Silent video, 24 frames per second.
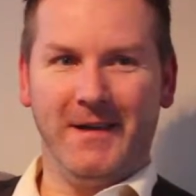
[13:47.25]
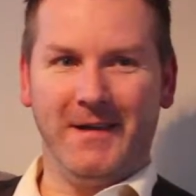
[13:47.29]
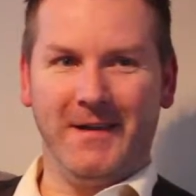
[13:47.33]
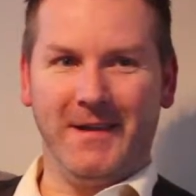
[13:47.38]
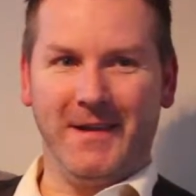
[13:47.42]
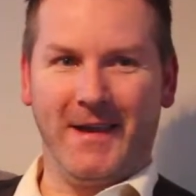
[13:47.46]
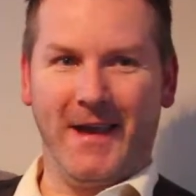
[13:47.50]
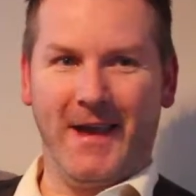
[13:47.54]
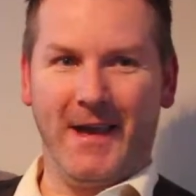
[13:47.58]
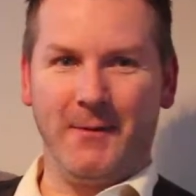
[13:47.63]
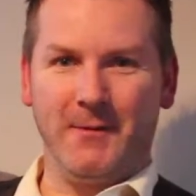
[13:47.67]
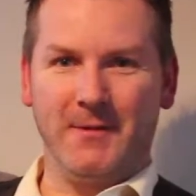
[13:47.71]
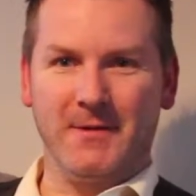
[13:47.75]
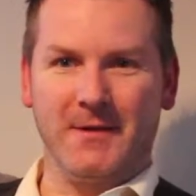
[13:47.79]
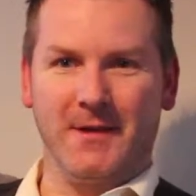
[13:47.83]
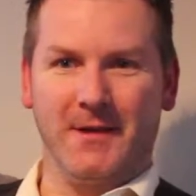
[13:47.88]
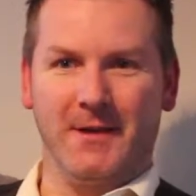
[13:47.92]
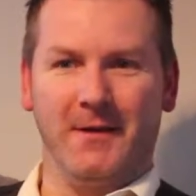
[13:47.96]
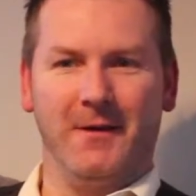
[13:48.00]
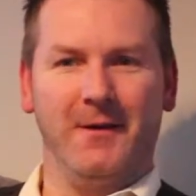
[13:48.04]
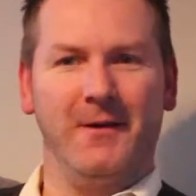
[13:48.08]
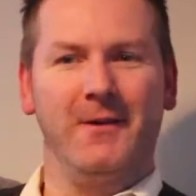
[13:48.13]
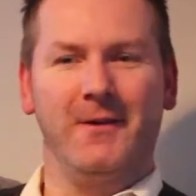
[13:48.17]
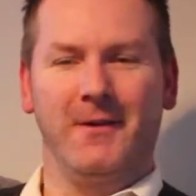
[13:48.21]
the guy was
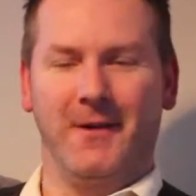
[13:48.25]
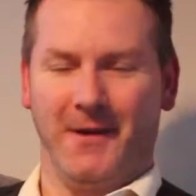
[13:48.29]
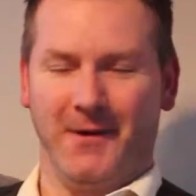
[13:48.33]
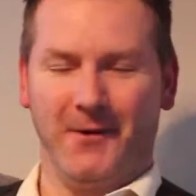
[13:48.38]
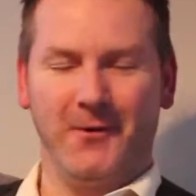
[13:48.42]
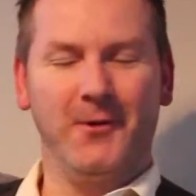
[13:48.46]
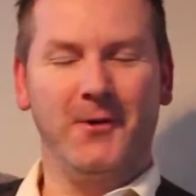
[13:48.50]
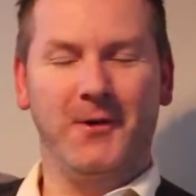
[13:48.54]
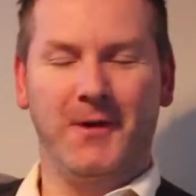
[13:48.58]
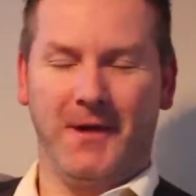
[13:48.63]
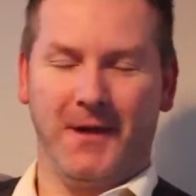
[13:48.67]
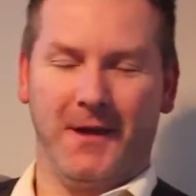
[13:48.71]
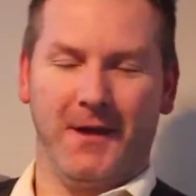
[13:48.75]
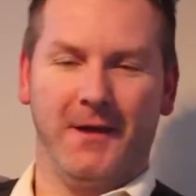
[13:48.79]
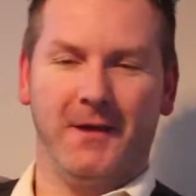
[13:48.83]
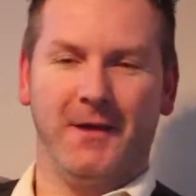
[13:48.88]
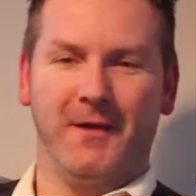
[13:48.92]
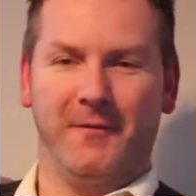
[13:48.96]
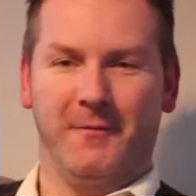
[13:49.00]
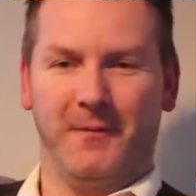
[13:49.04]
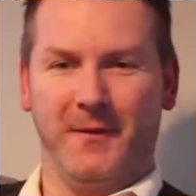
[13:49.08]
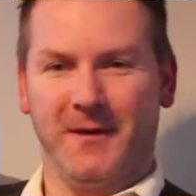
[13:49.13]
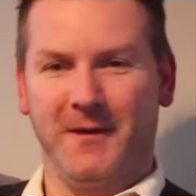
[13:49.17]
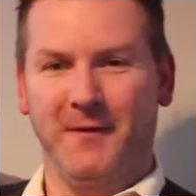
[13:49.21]
like, oh, right, okay,
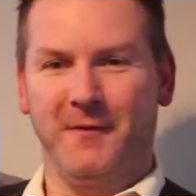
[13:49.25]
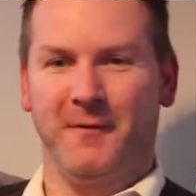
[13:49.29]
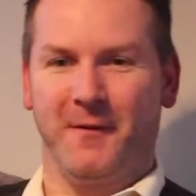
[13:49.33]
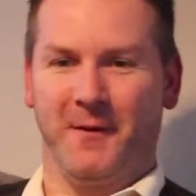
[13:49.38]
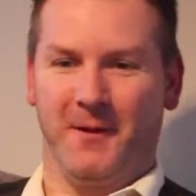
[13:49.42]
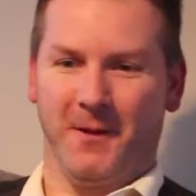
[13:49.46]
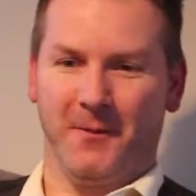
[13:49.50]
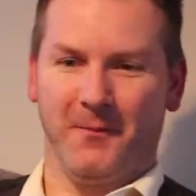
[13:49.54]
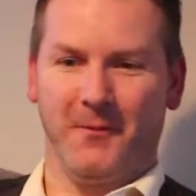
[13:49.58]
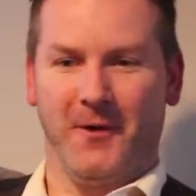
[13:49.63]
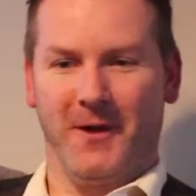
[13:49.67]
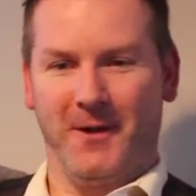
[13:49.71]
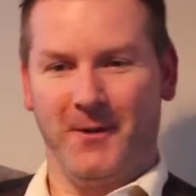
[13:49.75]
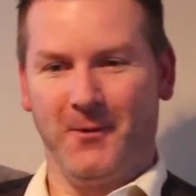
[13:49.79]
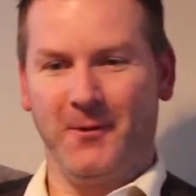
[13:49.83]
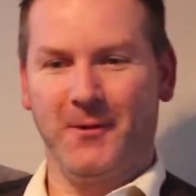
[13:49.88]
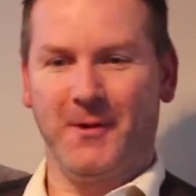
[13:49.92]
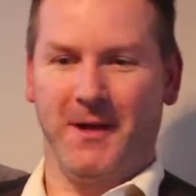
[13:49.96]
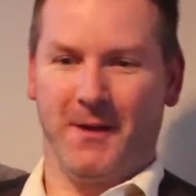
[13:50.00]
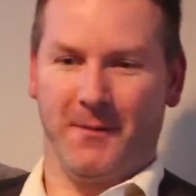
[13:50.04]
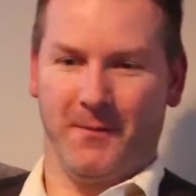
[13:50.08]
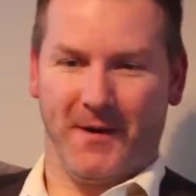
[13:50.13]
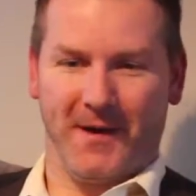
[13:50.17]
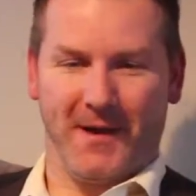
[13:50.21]
you've made a film, right,
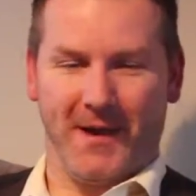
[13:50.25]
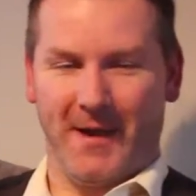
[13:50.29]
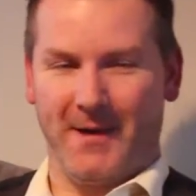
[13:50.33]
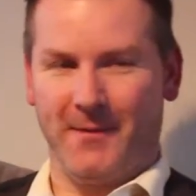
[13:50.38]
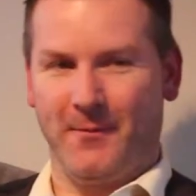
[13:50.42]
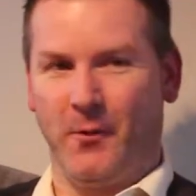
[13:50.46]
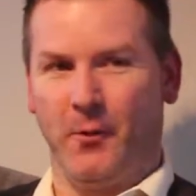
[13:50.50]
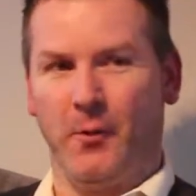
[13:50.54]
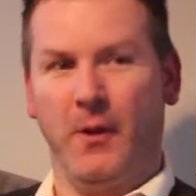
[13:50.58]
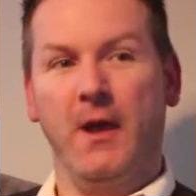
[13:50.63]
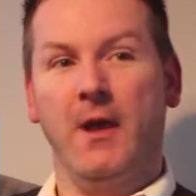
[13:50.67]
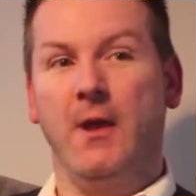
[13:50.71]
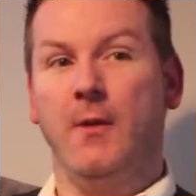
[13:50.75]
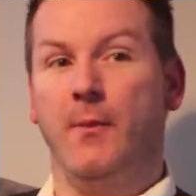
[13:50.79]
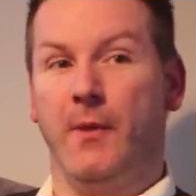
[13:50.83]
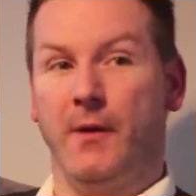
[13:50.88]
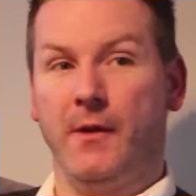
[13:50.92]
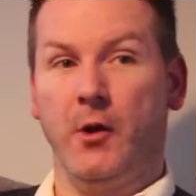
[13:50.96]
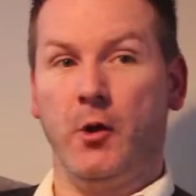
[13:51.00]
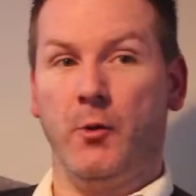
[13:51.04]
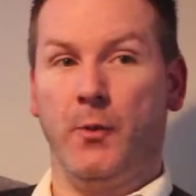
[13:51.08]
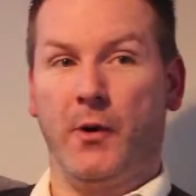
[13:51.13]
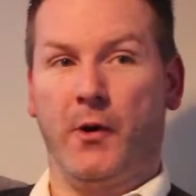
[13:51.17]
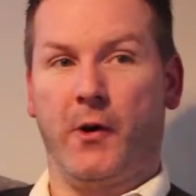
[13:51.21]
okay, bring it in. Well, but
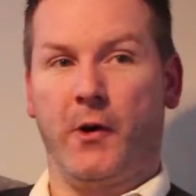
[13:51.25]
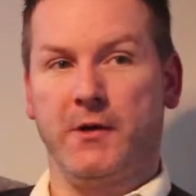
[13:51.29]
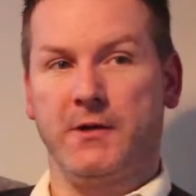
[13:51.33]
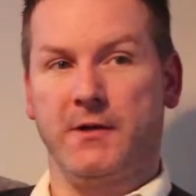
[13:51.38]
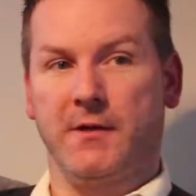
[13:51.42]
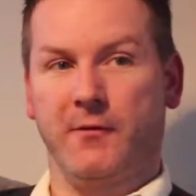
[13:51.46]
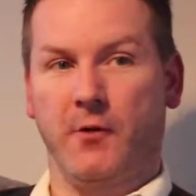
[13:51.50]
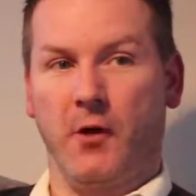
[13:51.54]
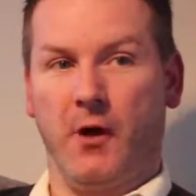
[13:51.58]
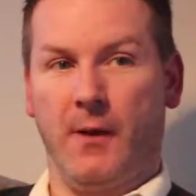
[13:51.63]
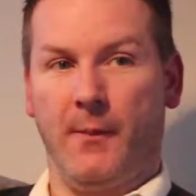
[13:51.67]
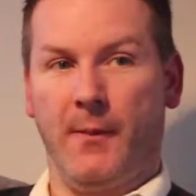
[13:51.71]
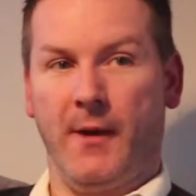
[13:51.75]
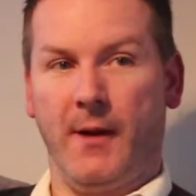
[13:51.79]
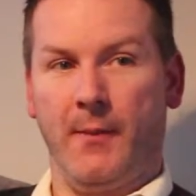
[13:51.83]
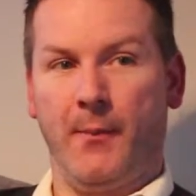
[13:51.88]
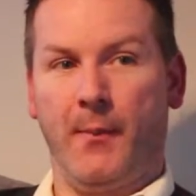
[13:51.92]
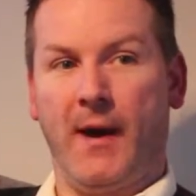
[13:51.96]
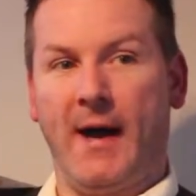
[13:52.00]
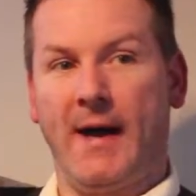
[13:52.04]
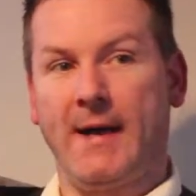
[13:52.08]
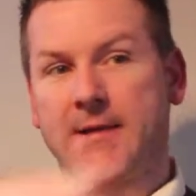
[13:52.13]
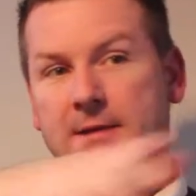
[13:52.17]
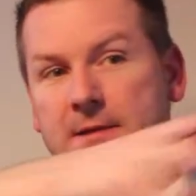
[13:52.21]
now because I've got a bit of
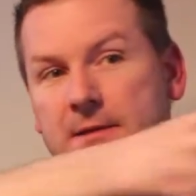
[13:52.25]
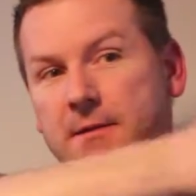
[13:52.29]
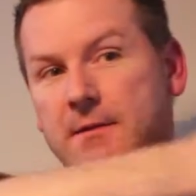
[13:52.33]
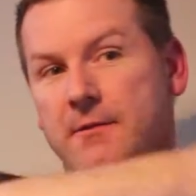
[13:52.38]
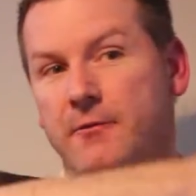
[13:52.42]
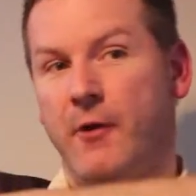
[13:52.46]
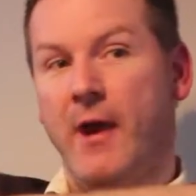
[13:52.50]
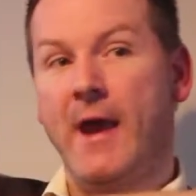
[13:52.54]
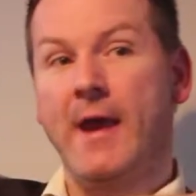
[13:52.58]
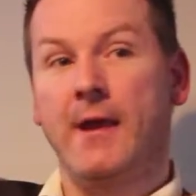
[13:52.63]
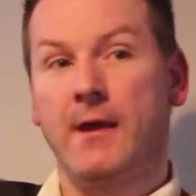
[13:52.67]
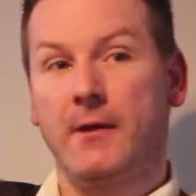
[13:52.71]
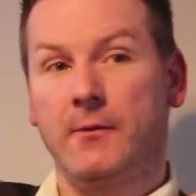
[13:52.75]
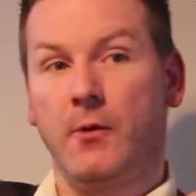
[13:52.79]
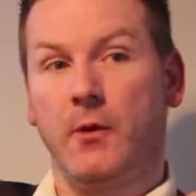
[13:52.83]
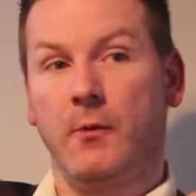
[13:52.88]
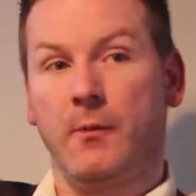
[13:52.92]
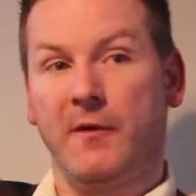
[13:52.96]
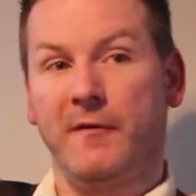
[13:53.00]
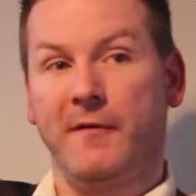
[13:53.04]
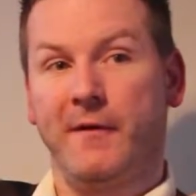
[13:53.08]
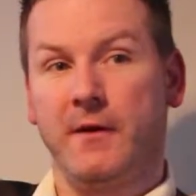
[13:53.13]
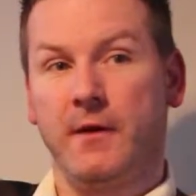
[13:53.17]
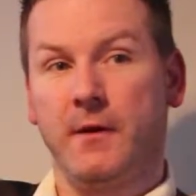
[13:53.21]
past record on
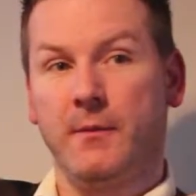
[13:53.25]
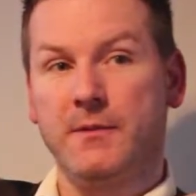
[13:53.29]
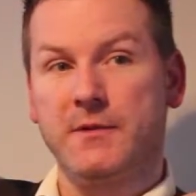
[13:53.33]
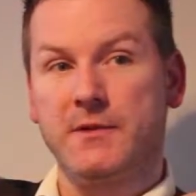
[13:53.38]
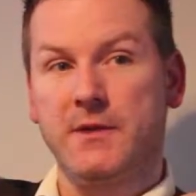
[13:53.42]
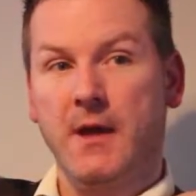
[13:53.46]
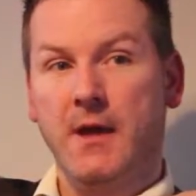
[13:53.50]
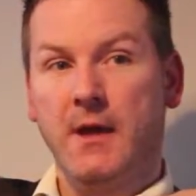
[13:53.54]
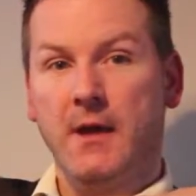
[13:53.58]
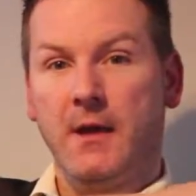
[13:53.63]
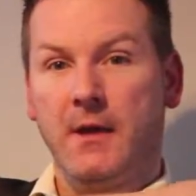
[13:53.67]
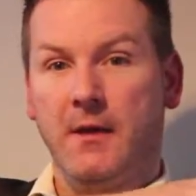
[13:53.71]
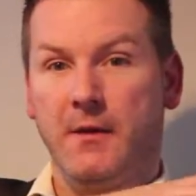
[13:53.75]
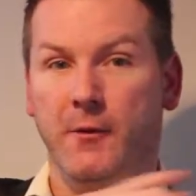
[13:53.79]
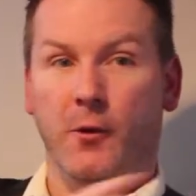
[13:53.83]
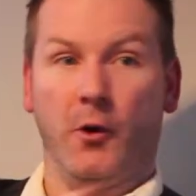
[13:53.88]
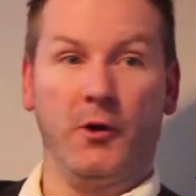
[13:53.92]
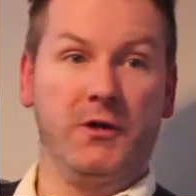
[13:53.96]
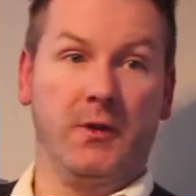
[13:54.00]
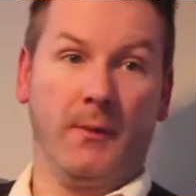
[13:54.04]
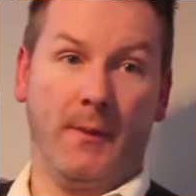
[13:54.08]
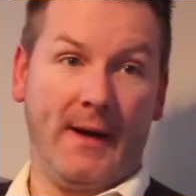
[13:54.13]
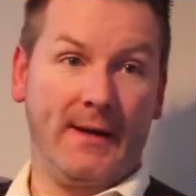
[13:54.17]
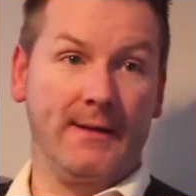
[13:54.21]
my films, the
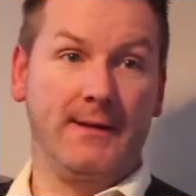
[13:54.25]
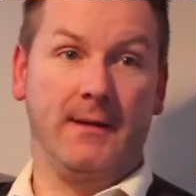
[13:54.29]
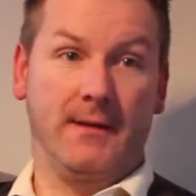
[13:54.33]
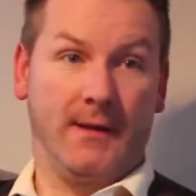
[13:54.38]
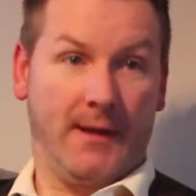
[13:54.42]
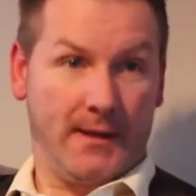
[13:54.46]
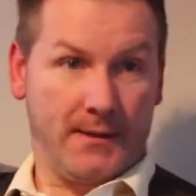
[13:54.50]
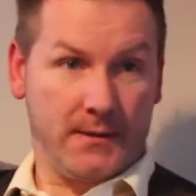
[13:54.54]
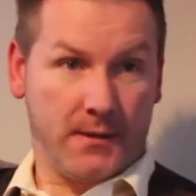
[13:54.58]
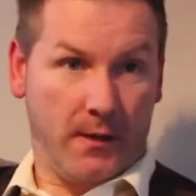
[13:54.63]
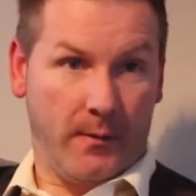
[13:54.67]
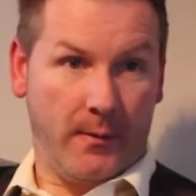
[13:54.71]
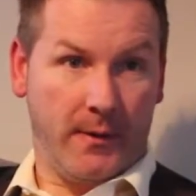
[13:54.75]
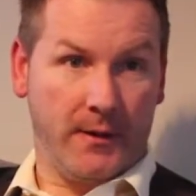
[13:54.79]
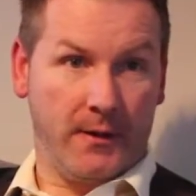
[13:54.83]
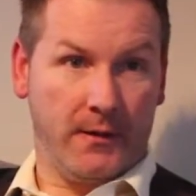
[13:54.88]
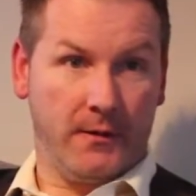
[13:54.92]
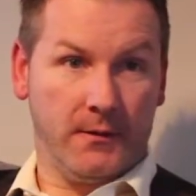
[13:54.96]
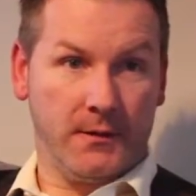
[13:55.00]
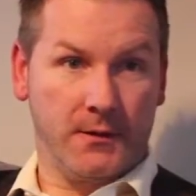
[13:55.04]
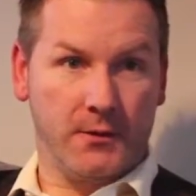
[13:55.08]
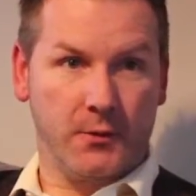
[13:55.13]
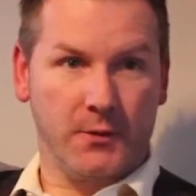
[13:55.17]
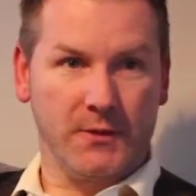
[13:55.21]
automatic letters coming
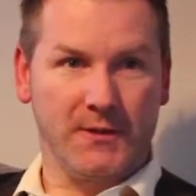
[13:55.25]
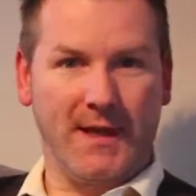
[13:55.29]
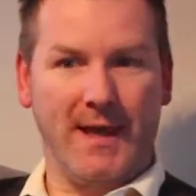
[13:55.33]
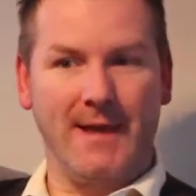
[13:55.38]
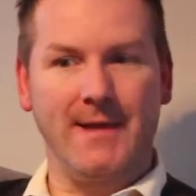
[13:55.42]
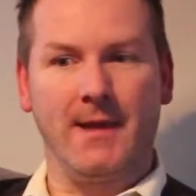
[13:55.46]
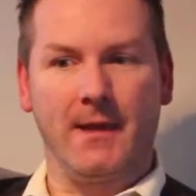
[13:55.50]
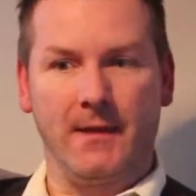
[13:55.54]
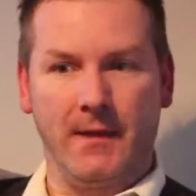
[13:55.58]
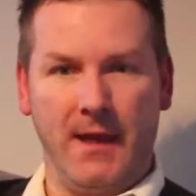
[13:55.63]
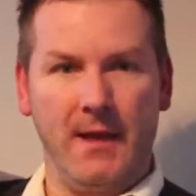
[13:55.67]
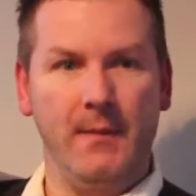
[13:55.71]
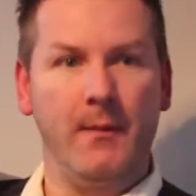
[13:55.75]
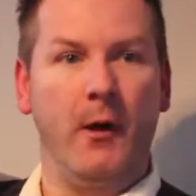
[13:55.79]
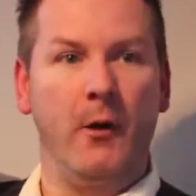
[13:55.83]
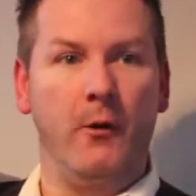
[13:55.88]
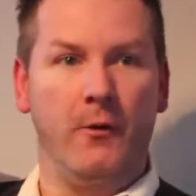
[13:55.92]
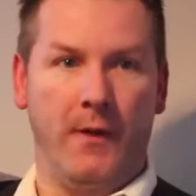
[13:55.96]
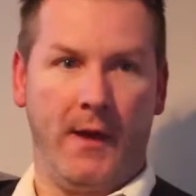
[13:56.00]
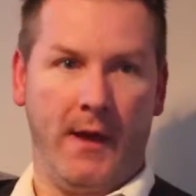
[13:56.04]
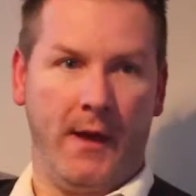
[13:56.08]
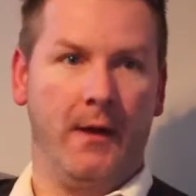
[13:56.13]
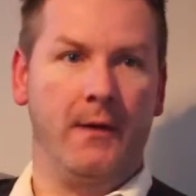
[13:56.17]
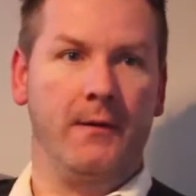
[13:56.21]
in, so it's getting your name
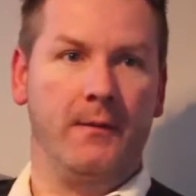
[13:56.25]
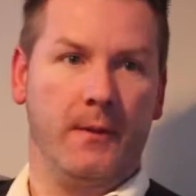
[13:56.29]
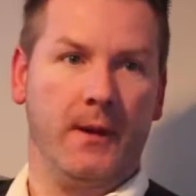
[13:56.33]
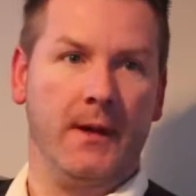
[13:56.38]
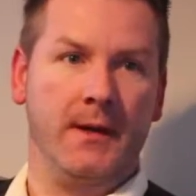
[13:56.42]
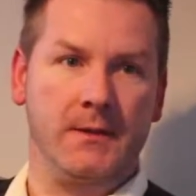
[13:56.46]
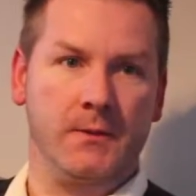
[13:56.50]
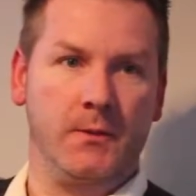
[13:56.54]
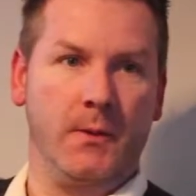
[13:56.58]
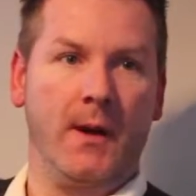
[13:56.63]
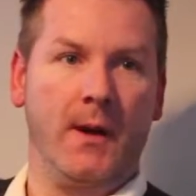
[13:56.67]
out there as